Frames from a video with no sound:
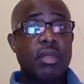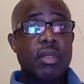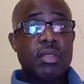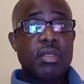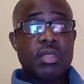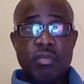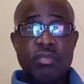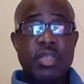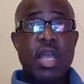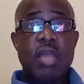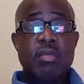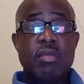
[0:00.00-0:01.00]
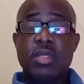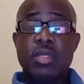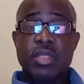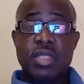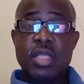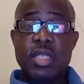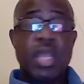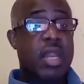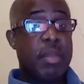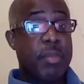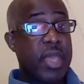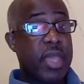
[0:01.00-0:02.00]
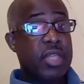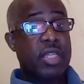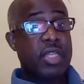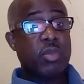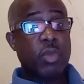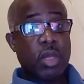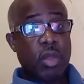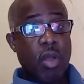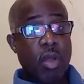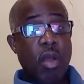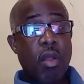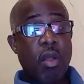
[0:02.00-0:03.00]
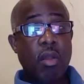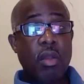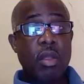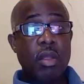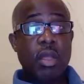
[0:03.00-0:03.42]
sometimes the patient will call